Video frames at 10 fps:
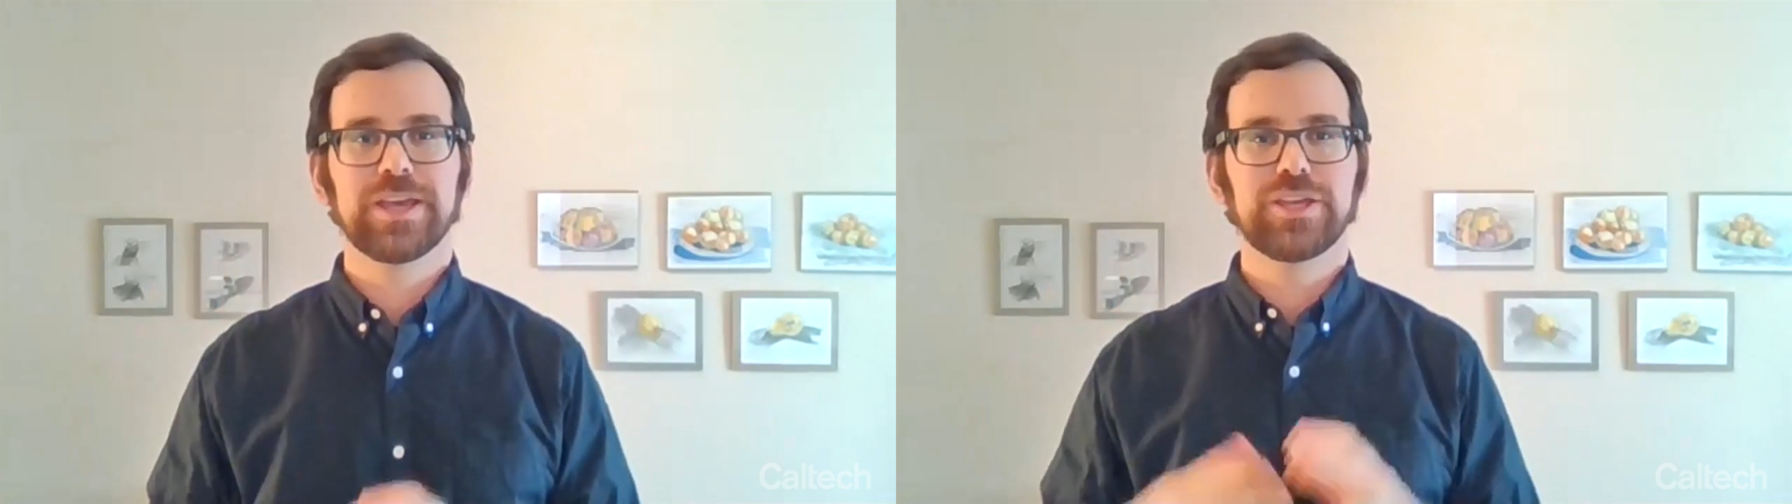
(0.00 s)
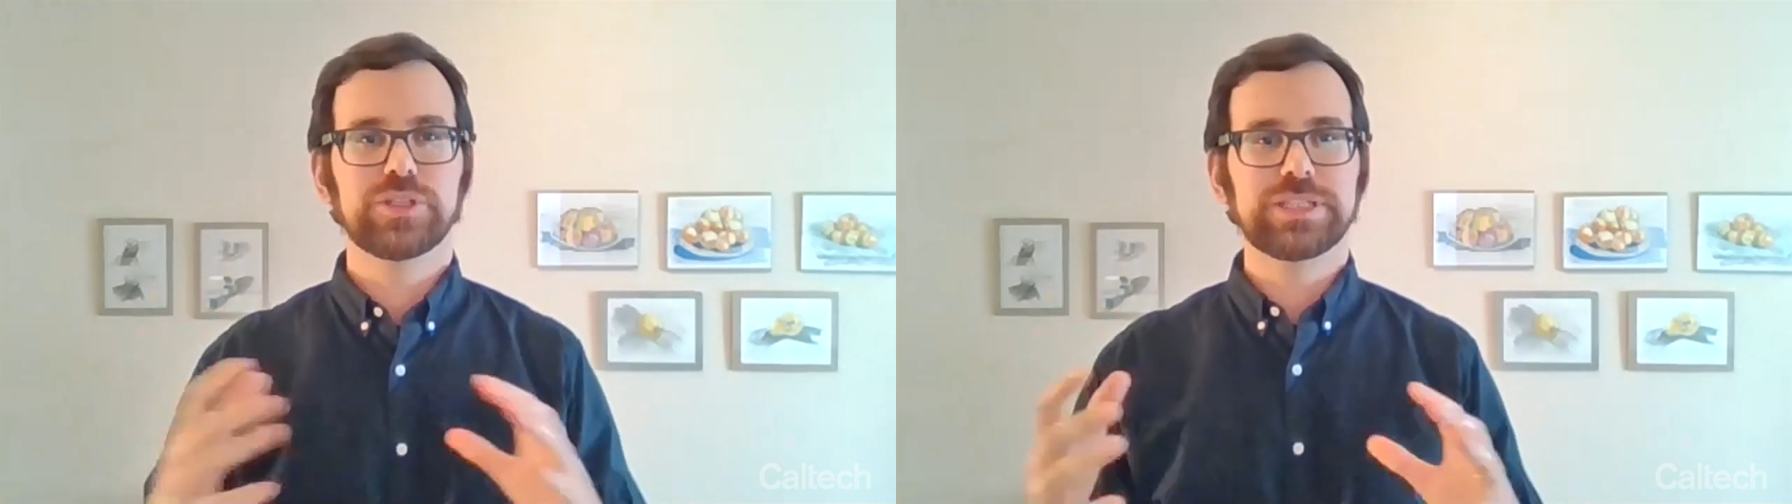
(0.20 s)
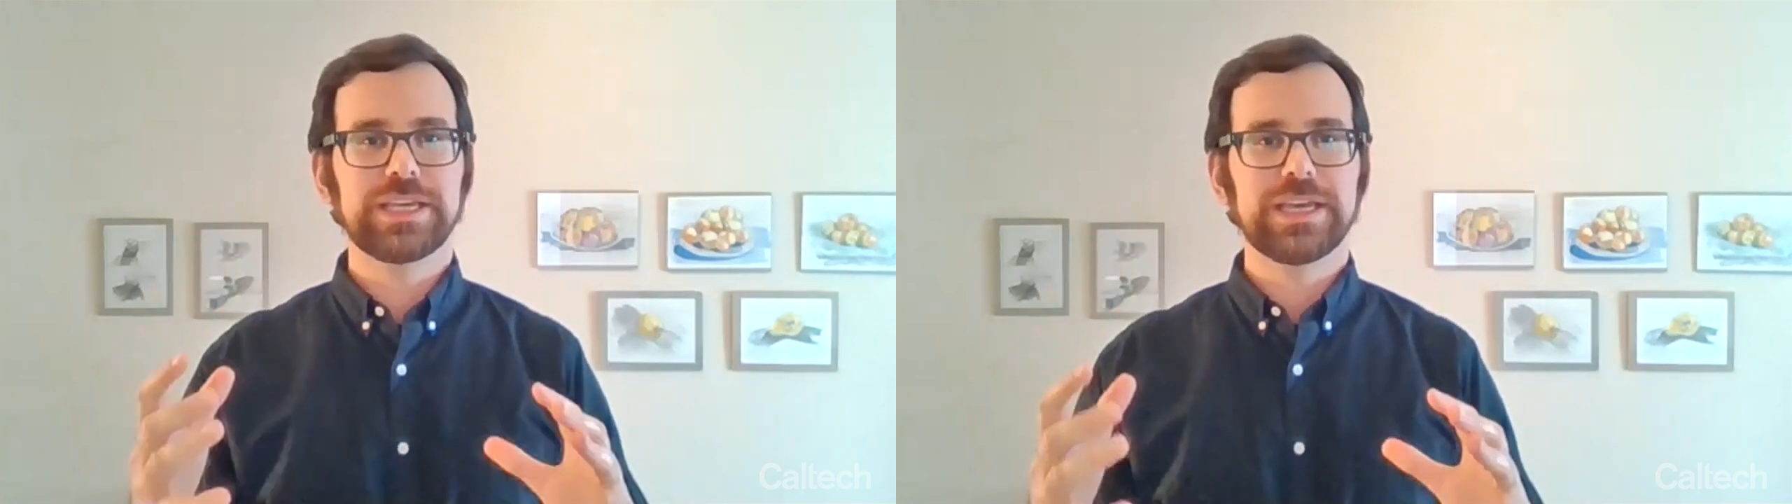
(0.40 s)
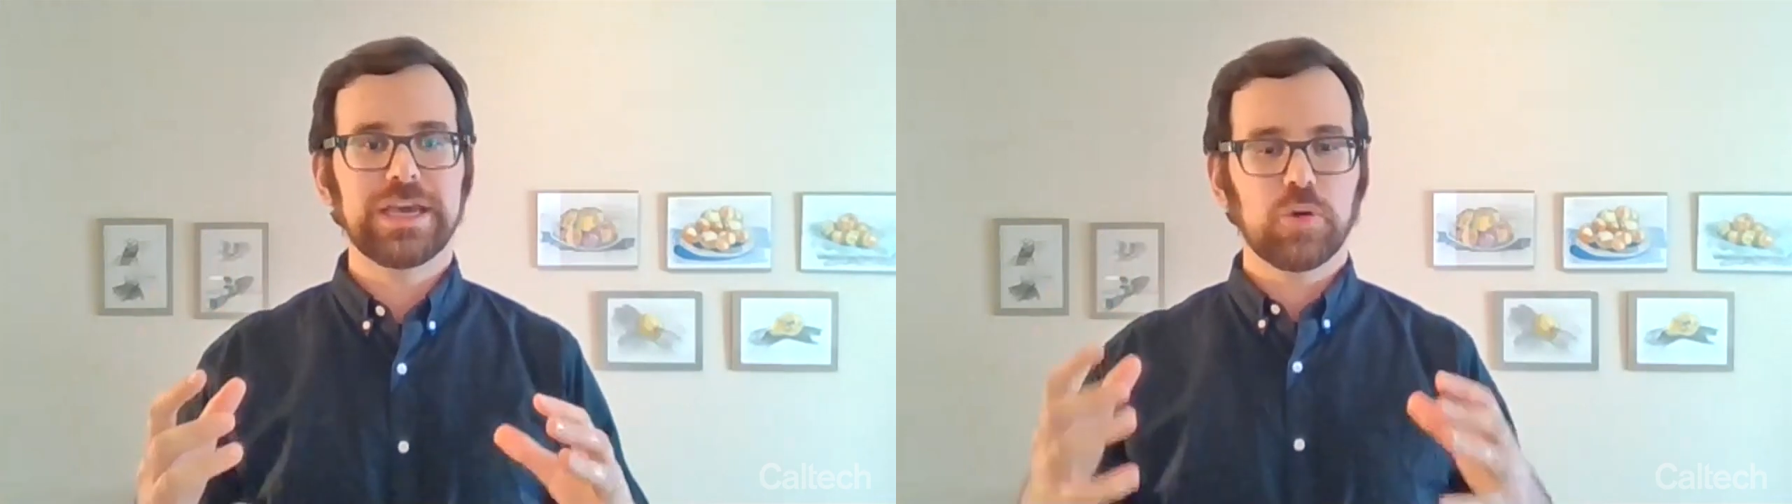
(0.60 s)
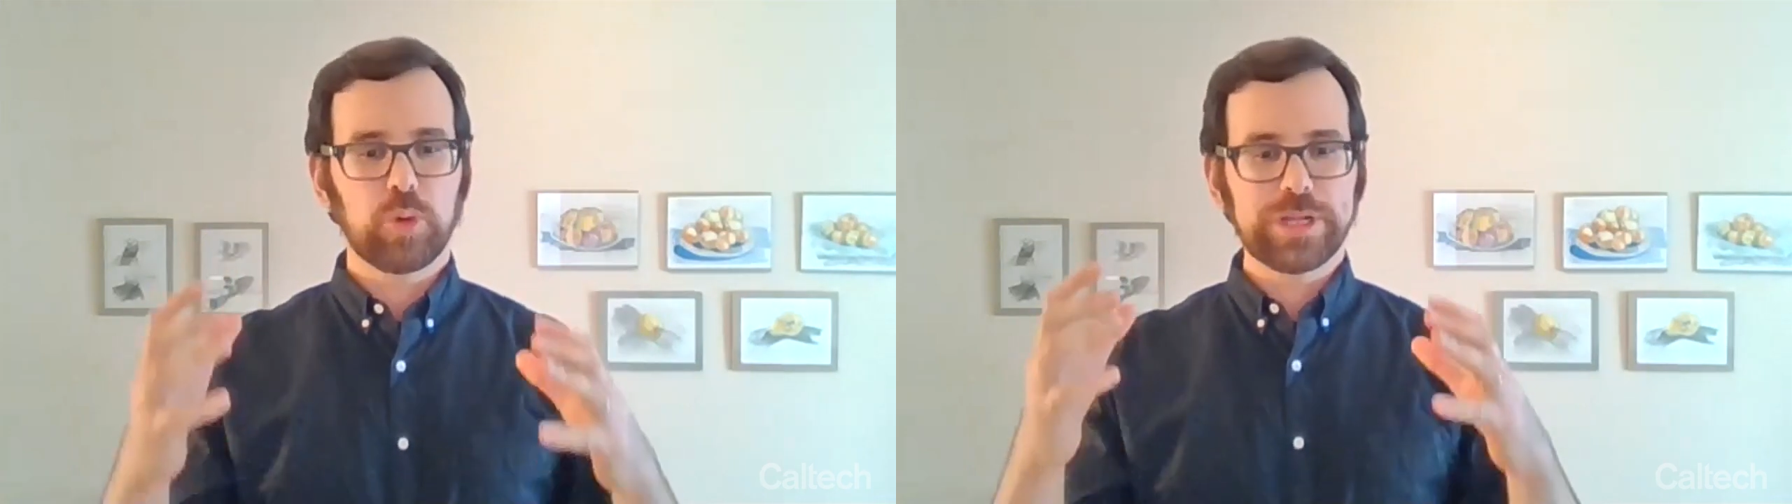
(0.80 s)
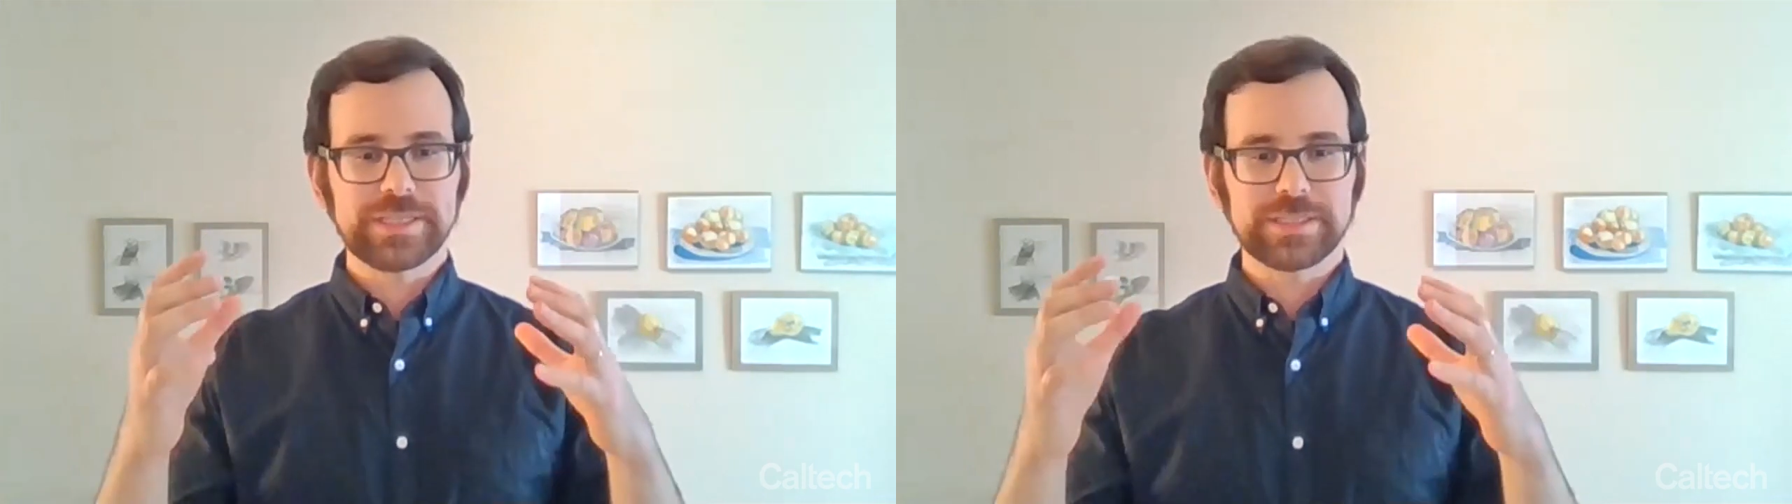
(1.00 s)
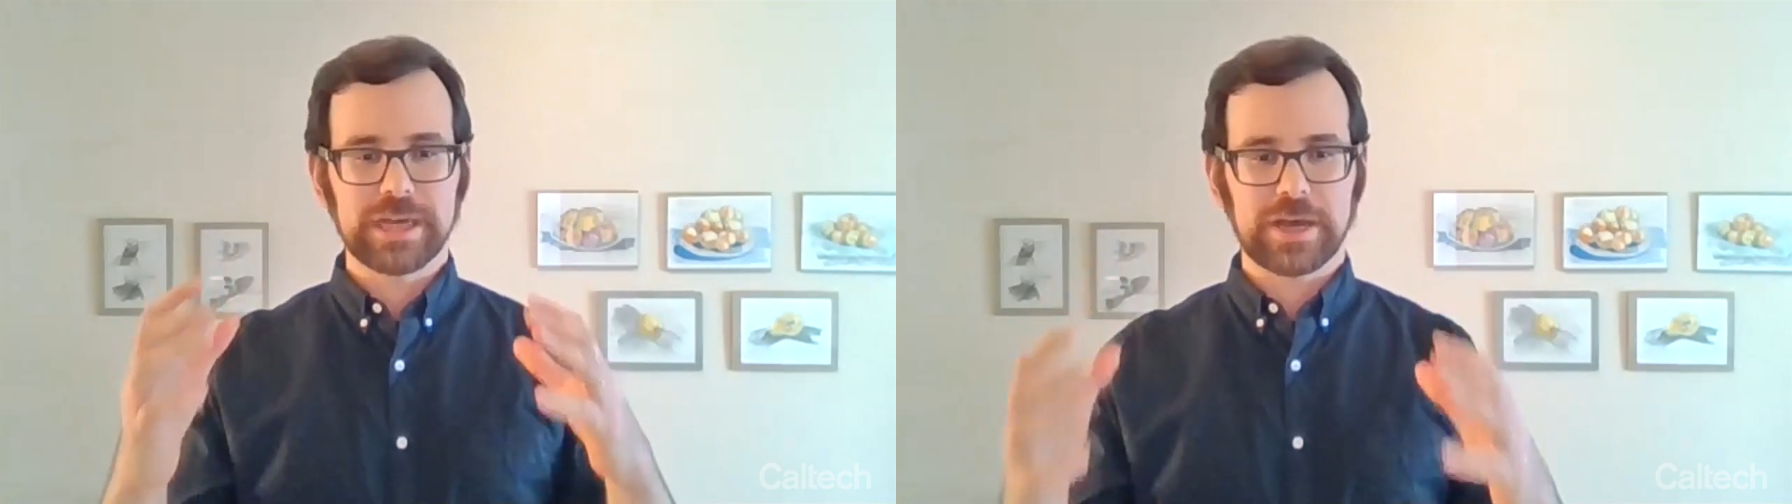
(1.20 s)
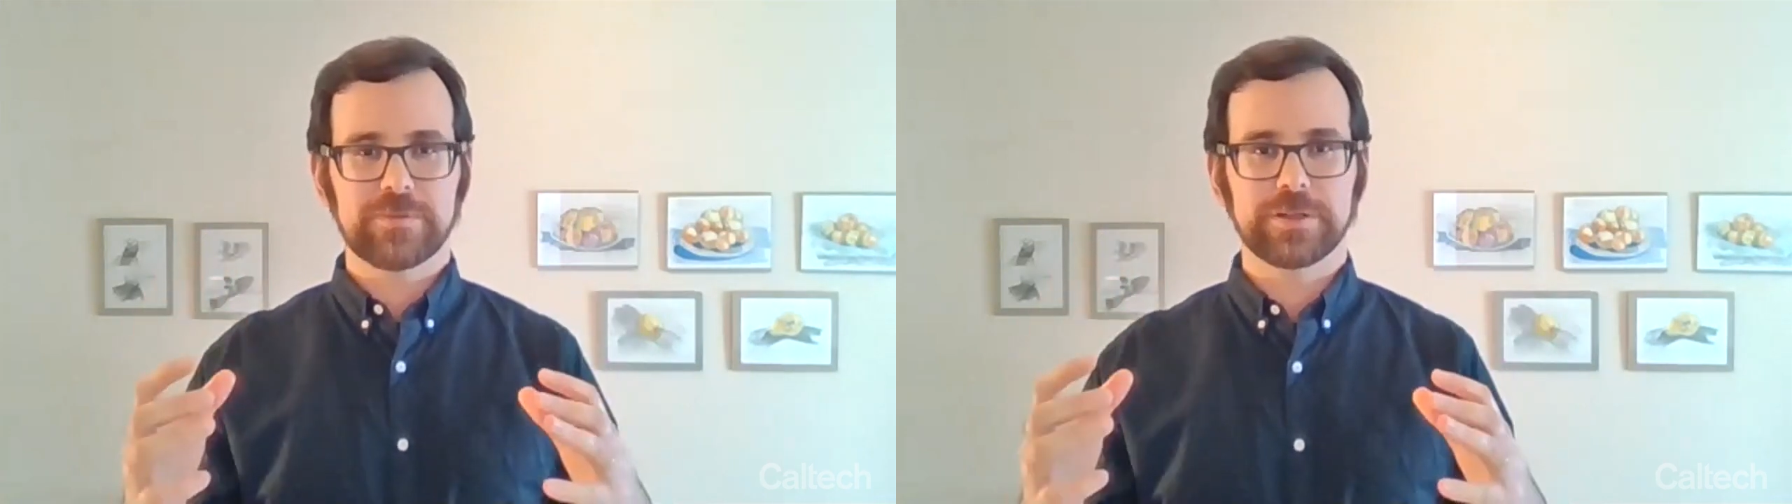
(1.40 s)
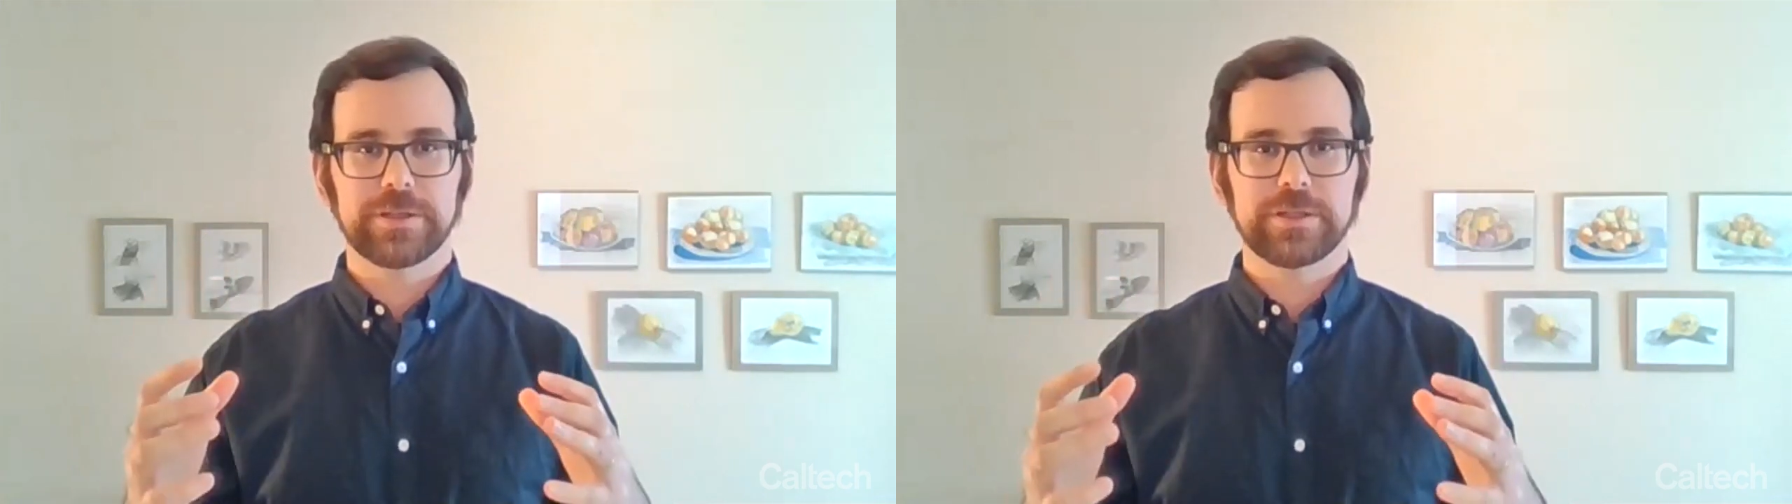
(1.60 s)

You see, we discovered